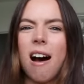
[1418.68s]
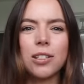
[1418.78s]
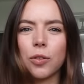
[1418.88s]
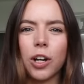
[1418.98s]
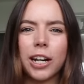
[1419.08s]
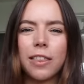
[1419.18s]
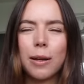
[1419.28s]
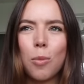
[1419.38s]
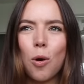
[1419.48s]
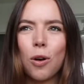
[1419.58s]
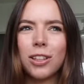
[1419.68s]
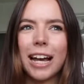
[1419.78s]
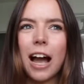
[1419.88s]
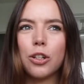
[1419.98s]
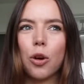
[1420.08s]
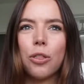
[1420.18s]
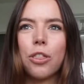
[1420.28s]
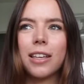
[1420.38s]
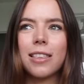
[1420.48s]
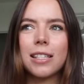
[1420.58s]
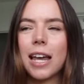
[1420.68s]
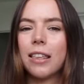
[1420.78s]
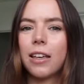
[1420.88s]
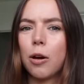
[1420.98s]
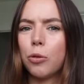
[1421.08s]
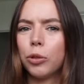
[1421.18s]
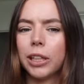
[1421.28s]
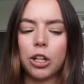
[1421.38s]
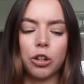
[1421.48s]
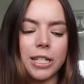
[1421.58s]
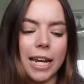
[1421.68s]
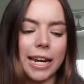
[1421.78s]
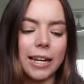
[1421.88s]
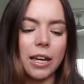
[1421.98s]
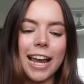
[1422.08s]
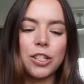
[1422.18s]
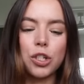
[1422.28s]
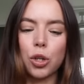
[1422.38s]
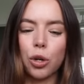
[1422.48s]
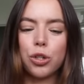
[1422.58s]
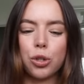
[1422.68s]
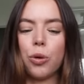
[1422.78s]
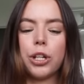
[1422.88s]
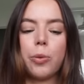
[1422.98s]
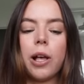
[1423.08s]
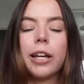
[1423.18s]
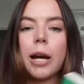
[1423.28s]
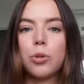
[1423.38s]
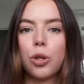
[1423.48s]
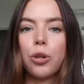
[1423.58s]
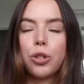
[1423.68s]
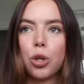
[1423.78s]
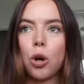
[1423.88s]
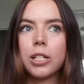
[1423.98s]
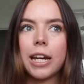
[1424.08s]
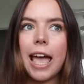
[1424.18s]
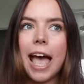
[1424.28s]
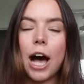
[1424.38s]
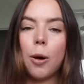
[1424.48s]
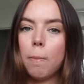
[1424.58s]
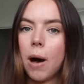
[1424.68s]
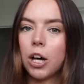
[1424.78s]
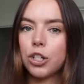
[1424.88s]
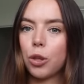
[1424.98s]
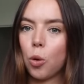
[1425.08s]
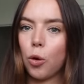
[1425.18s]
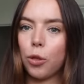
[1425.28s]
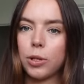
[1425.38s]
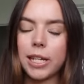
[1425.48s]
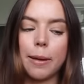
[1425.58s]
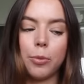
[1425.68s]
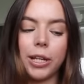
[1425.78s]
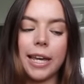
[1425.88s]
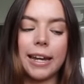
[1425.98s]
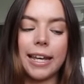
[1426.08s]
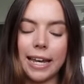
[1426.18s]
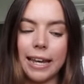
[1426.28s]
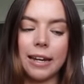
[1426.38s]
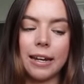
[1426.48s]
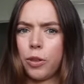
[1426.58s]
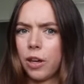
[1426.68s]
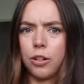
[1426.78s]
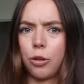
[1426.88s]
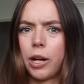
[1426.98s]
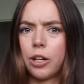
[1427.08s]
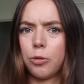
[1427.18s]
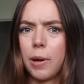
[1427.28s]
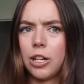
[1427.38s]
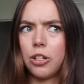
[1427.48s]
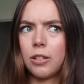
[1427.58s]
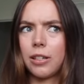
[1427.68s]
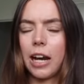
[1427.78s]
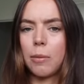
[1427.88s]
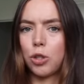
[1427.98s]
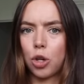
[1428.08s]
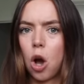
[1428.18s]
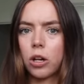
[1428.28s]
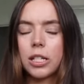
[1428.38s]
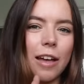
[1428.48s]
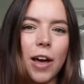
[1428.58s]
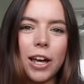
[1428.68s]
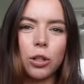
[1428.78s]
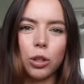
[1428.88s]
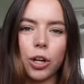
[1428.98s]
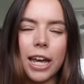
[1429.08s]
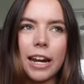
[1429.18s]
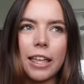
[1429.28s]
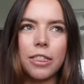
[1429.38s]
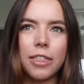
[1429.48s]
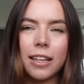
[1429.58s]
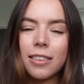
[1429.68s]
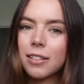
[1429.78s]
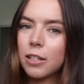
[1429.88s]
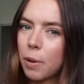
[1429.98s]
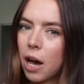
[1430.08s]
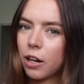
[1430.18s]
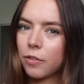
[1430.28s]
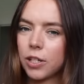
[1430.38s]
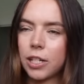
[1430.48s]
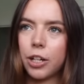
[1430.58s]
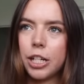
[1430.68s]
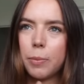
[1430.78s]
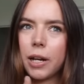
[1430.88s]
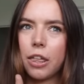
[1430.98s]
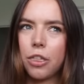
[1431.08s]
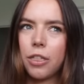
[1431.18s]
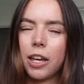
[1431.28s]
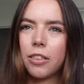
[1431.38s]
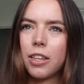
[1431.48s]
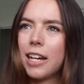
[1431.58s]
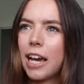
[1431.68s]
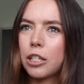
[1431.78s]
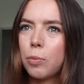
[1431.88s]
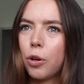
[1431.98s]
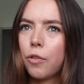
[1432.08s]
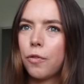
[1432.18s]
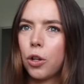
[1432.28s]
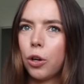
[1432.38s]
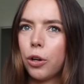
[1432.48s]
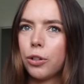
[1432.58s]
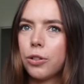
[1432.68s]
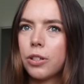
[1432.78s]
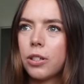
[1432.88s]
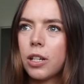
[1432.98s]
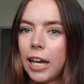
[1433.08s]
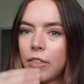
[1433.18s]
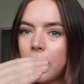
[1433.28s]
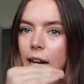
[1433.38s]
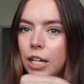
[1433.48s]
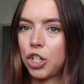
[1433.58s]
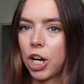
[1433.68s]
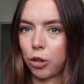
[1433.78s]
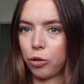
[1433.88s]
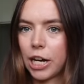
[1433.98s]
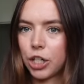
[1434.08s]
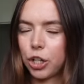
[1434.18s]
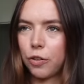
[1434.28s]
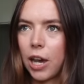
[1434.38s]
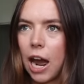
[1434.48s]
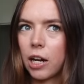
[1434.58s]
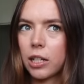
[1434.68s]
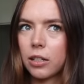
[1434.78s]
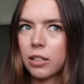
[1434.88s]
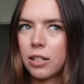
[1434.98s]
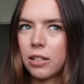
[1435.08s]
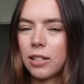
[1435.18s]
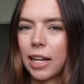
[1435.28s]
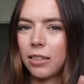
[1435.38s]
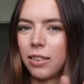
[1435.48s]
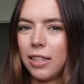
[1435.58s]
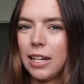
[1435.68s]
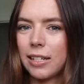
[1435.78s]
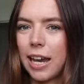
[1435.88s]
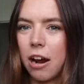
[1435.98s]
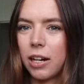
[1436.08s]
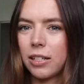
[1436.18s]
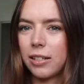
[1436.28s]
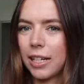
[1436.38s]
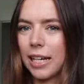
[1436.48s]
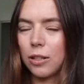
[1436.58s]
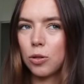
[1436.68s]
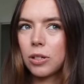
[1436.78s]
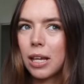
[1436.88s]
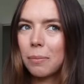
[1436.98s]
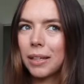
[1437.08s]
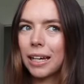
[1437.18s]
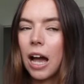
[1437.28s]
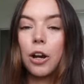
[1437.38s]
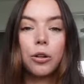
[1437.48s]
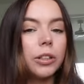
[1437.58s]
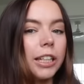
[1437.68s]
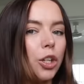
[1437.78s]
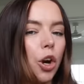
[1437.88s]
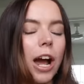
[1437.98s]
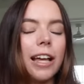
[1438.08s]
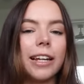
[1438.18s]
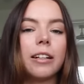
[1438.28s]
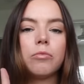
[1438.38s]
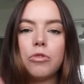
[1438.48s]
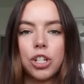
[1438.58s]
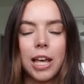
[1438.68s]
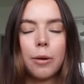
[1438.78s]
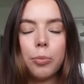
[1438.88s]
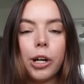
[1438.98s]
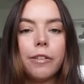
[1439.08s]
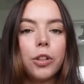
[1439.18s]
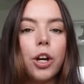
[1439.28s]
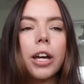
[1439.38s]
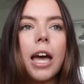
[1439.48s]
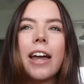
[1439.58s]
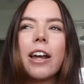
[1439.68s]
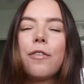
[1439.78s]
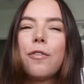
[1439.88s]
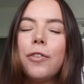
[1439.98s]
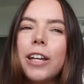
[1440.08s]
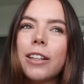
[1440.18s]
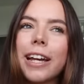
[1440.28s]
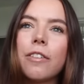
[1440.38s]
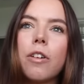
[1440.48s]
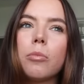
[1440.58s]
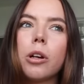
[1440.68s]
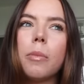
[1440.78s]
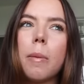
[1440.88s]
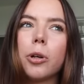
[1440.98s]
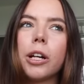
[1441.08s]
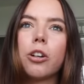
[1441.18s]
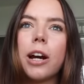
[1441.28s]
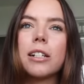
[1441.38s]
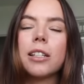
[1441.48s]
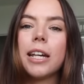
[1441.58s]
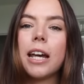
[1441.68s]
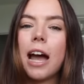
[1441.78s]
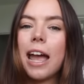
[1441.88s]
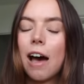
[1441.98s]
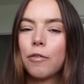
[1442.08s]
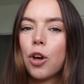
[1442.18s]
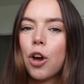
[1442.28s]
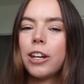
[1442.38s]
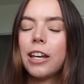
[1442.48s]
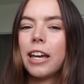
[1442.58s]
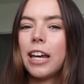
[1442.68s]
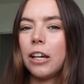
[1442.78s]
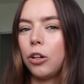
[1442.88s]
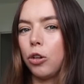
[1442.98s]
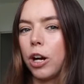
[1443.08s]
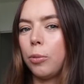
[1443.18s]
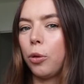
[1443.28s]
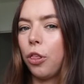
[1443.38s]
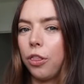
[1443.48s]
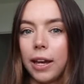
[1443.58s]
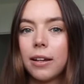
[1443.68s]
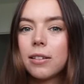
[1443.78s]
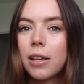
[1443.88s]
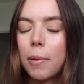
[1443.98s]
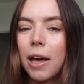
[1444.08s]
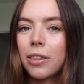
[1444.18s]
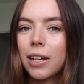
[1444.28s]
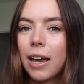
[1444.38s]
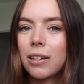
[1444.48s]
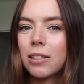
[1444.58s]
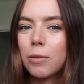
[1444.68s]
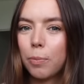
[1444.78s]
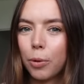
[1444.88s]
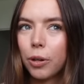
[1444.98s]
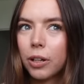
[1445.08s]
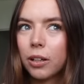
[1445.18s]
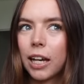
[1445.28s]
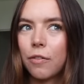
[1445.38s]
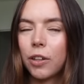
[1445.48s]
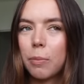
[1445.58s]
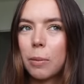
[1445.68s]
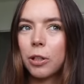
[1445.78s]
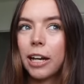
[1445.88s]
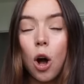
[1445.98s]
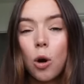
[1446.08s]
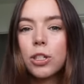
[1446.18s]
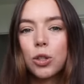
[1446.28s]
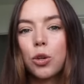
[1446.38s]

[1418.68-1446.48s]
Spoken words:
ask for anything more. Like, I don't think there's anything I would really critique. It's so short as well. Like, I'm so shocked at how much the author was able to get in with under 300 pages. Like, I'm shocked. I've had a look, and I think this is part of a series, but I think the next book follows like the next generation of characters, like these characters' kids or something. I don't really know. I like just had a brief look. And I feel like if I'm remembering correctly, I haven't heard incredible things about the next book. Like I feel like people are like, oh, it's